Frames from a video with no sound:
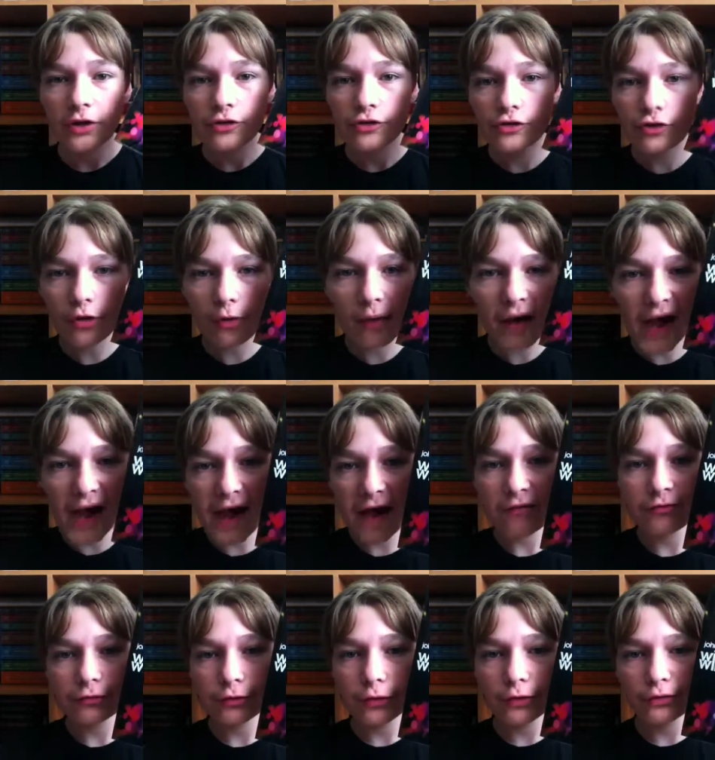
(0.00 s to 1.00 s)
So
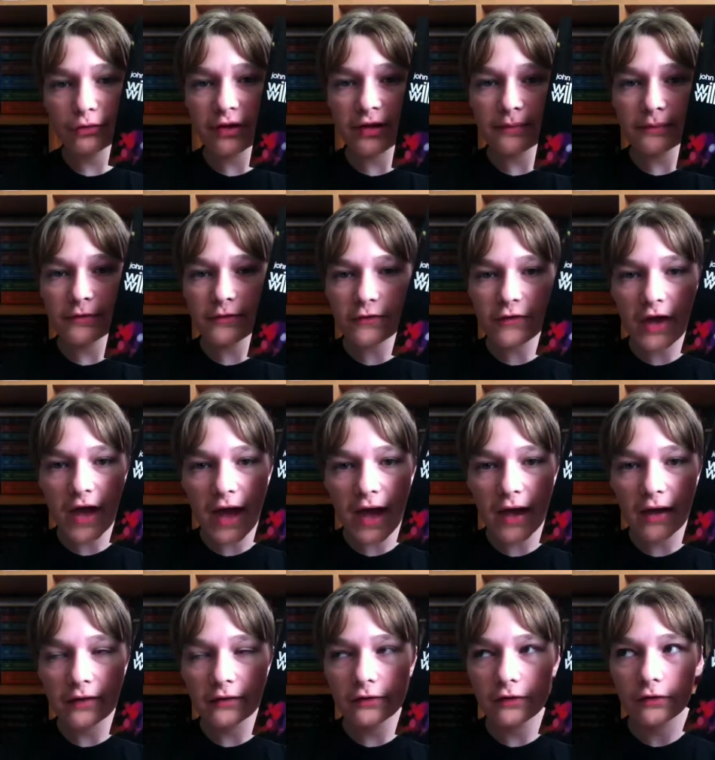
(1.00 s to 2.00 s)
after
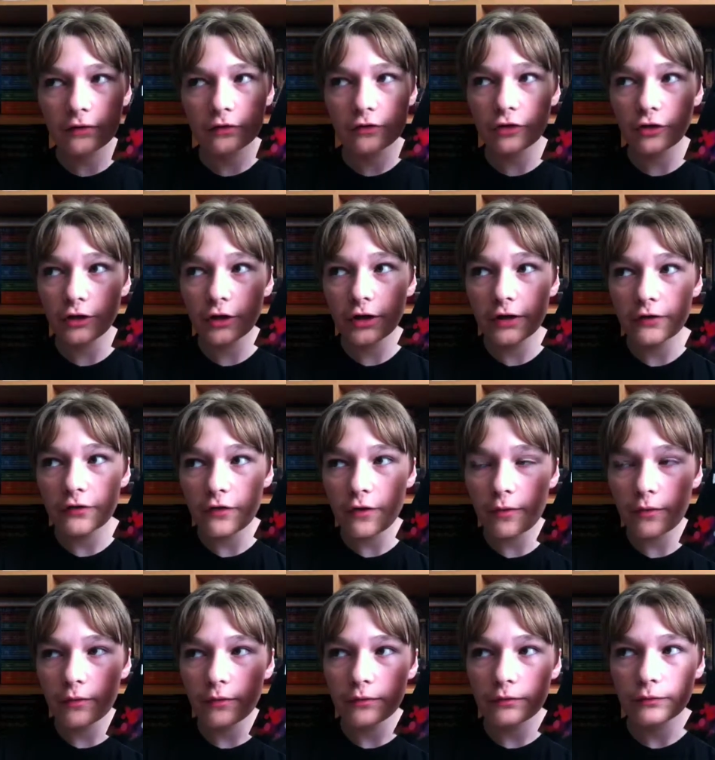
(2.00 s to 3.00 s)
Ribsat, during
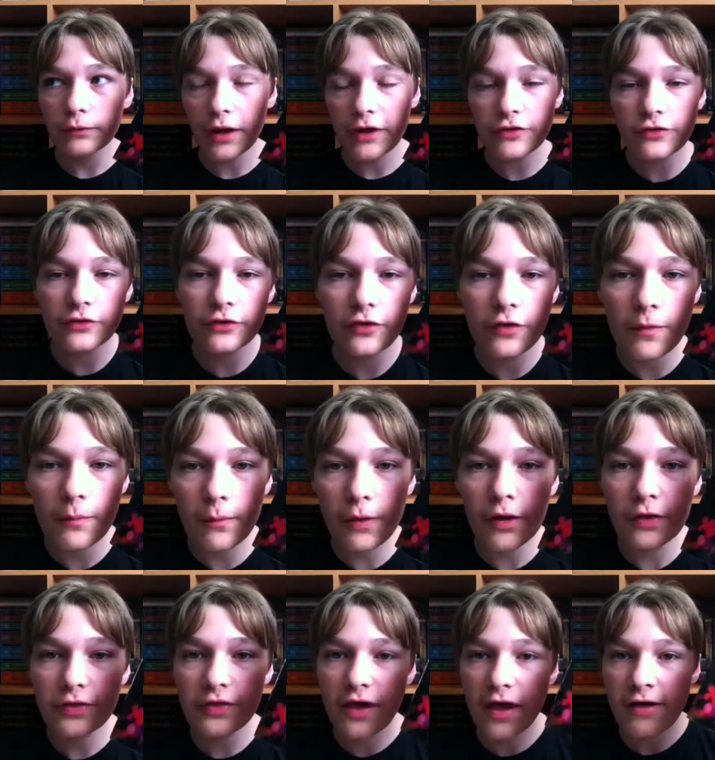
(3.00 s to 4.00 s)
the rest of the
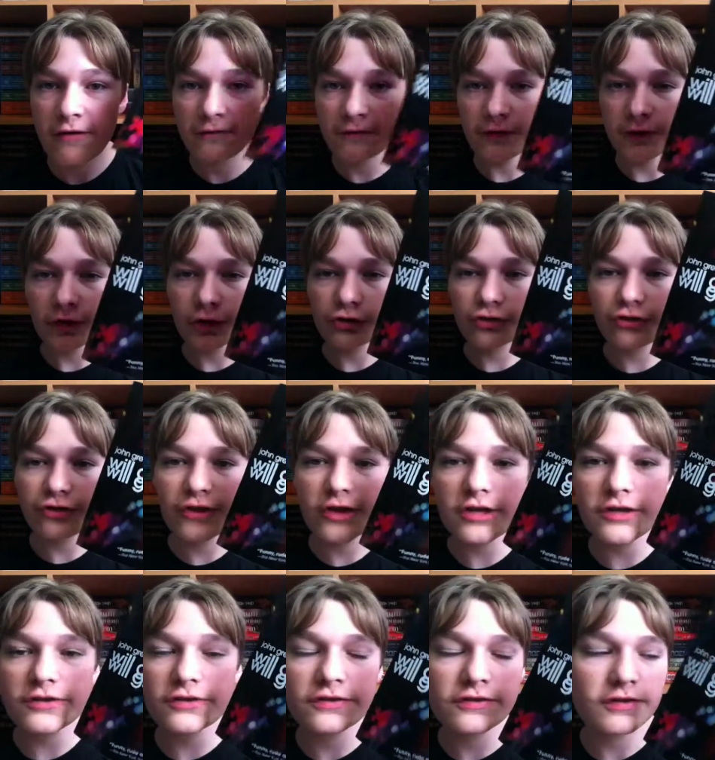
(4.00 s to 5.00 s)
month, I finished
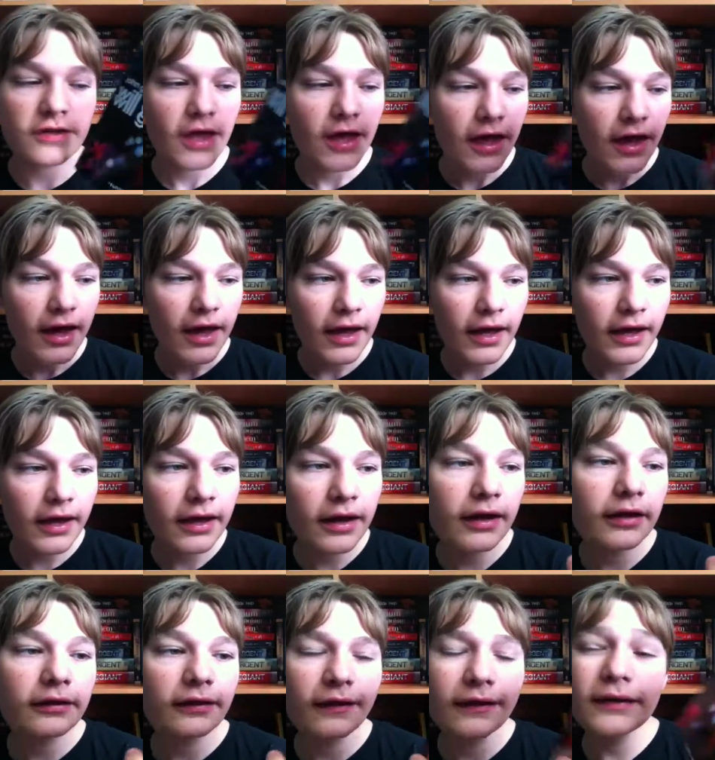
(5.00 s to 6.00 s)
this.
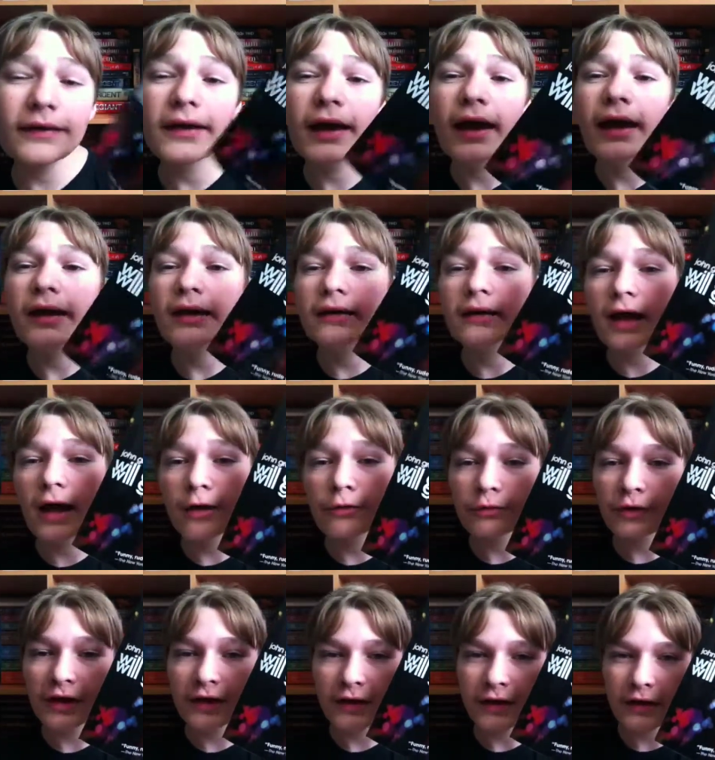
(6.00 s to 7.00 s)
And again, I
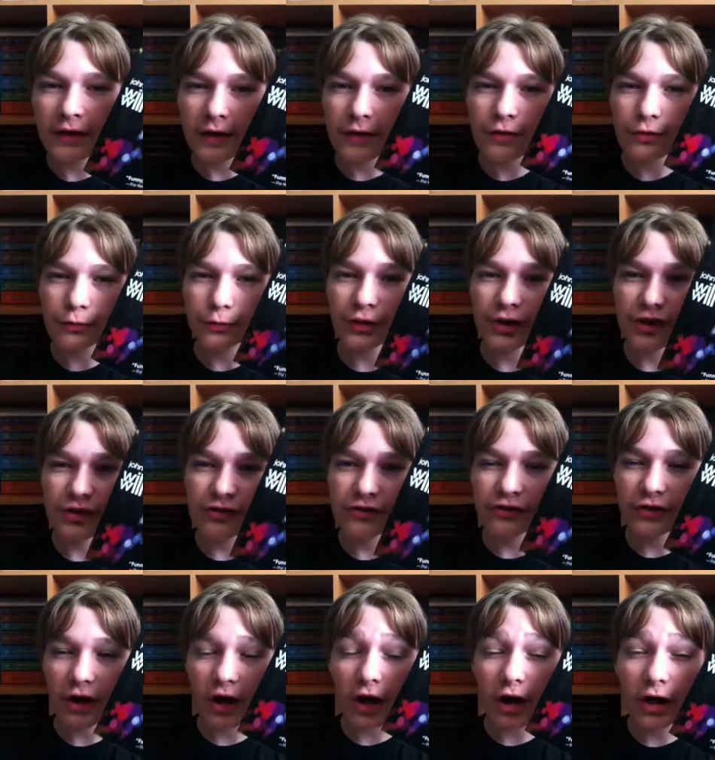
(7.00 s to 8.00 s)
rated it three
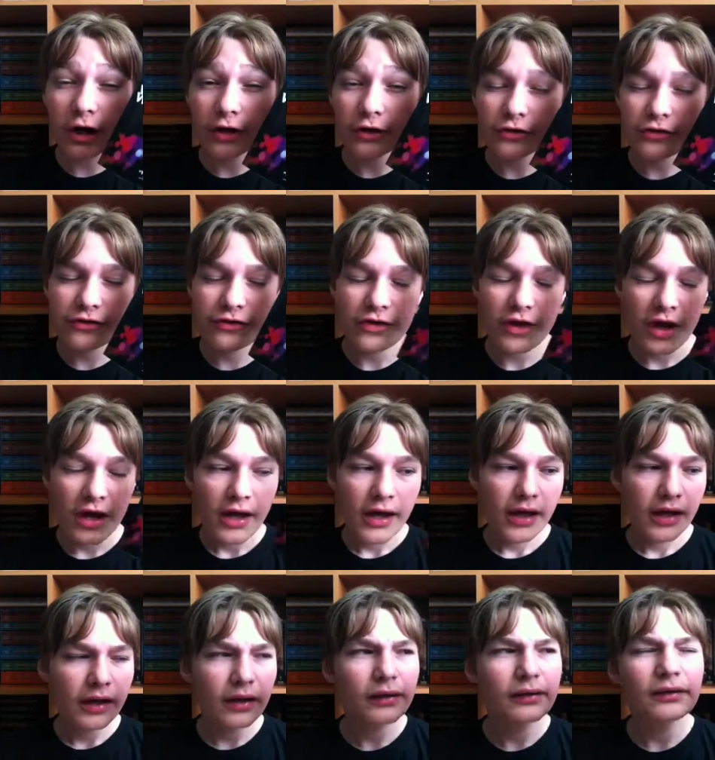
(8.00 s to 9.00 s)
stars.
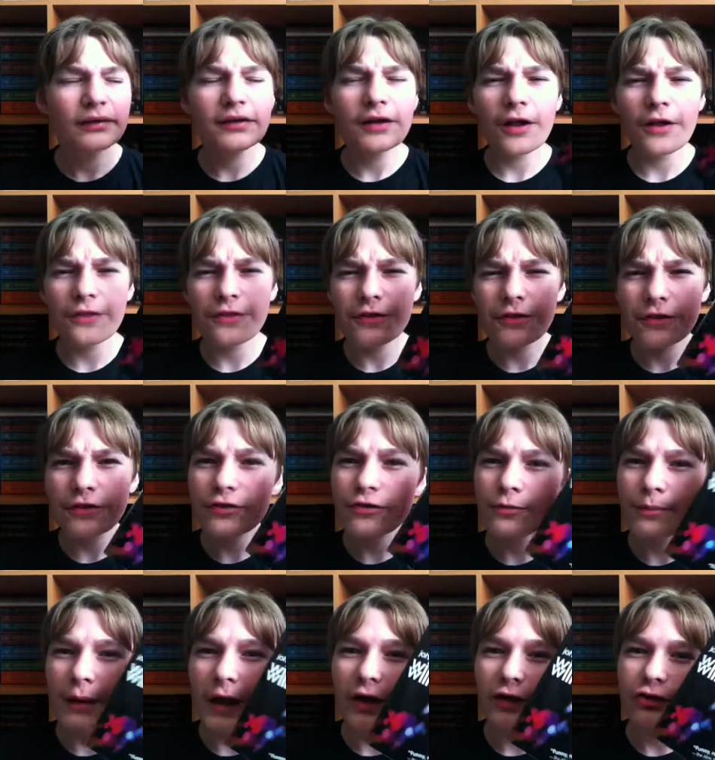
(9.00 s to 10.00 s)
Nothing
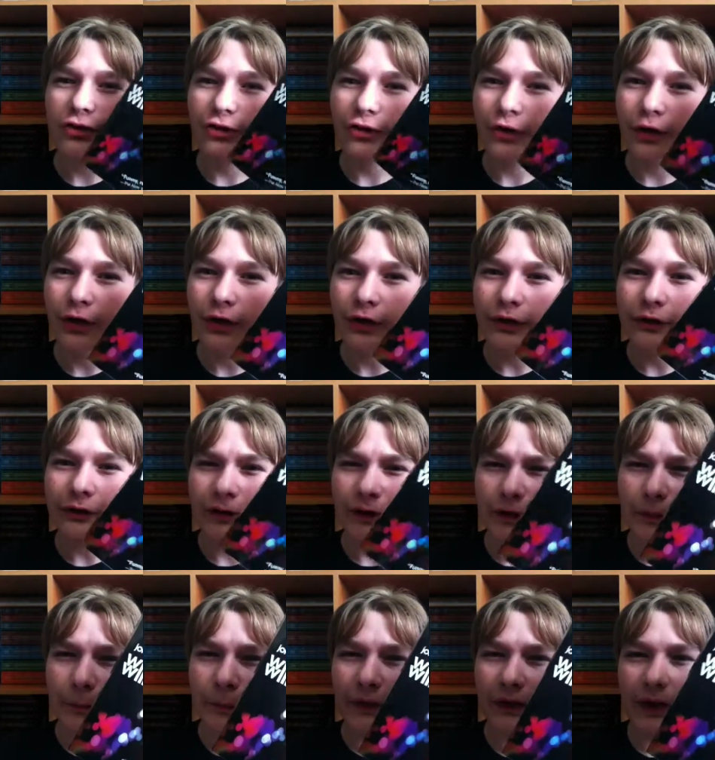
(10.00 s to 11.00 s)
special.
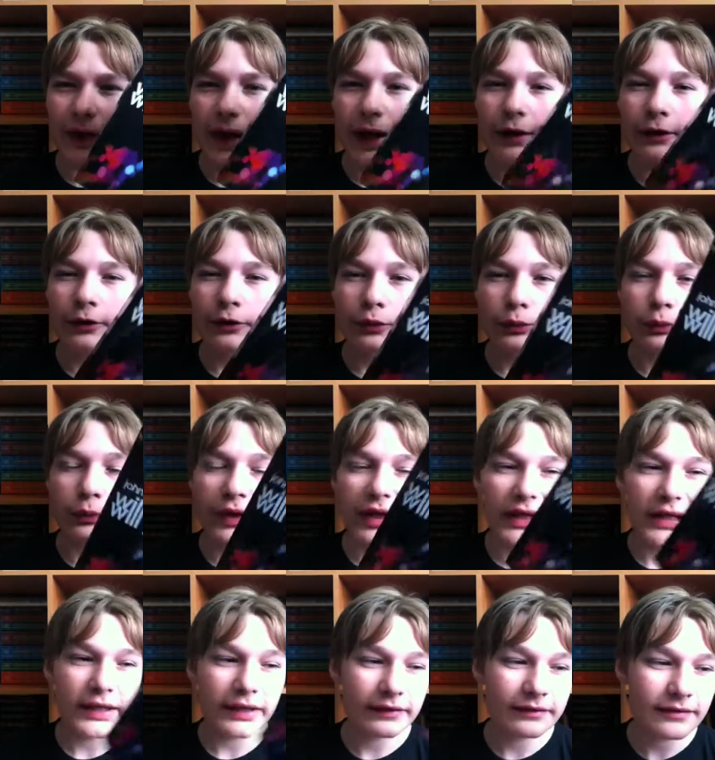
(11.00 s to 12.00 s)
Good but not
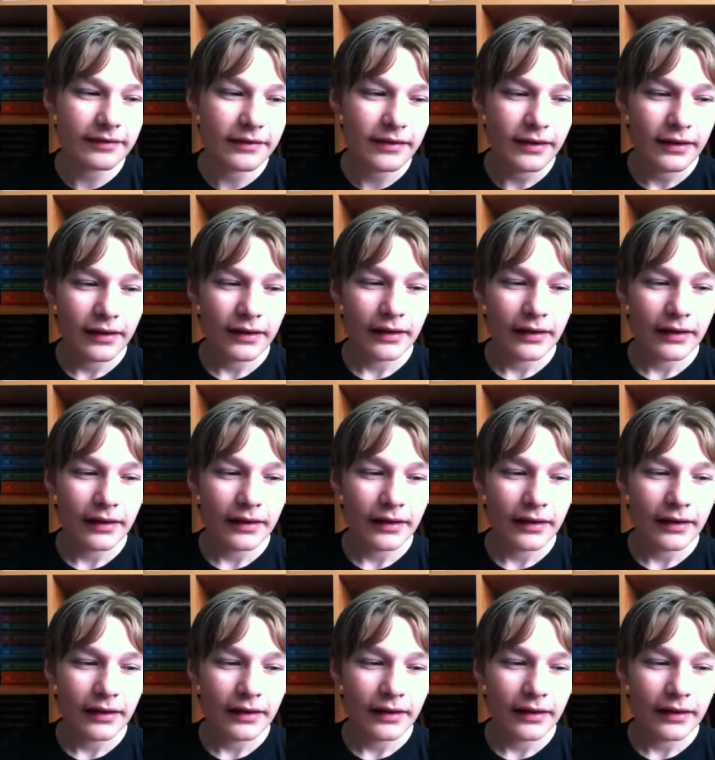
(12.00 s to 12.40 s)
great.